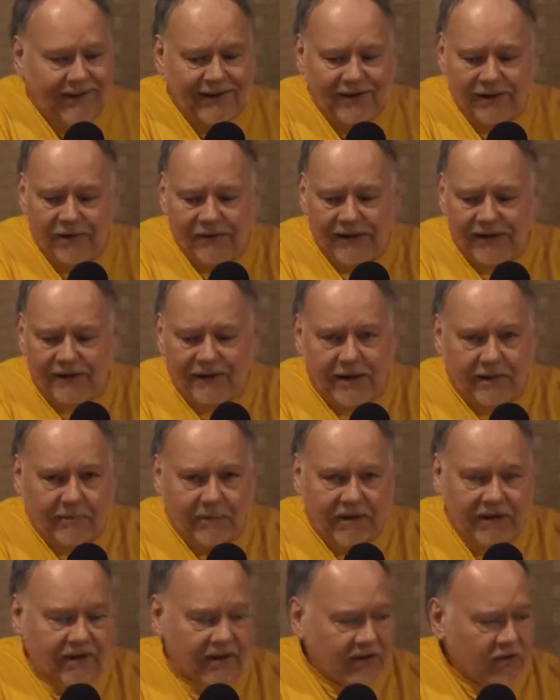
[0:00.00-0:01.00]
You know that type
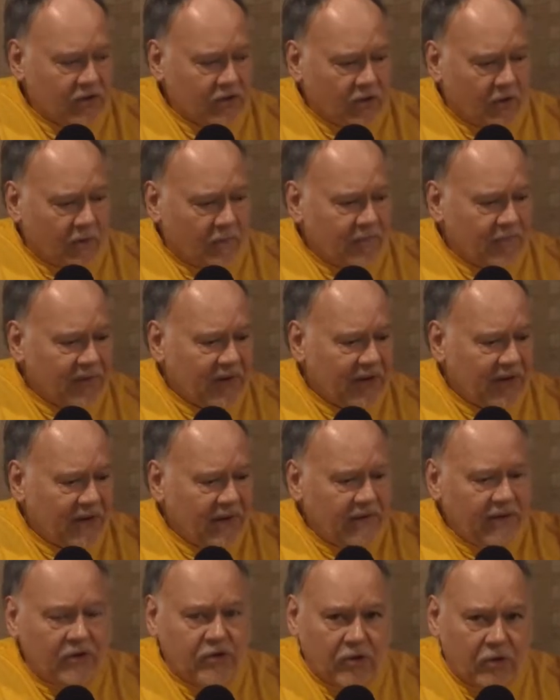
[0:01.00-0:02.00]
of thing. So
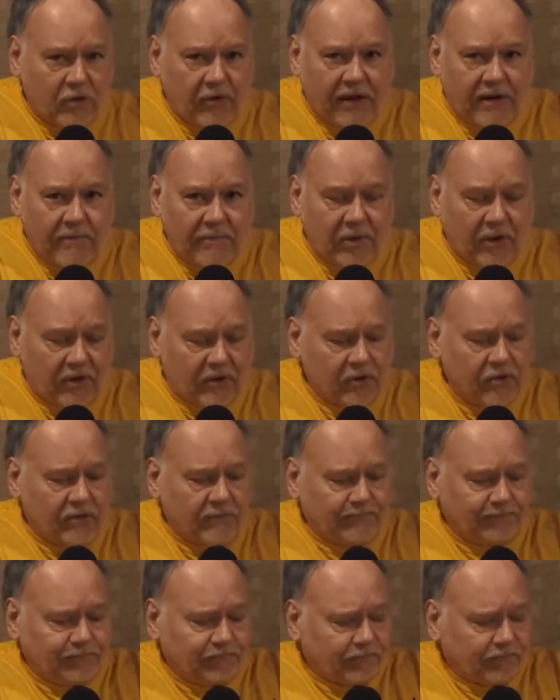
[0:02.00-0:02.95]
these are great books.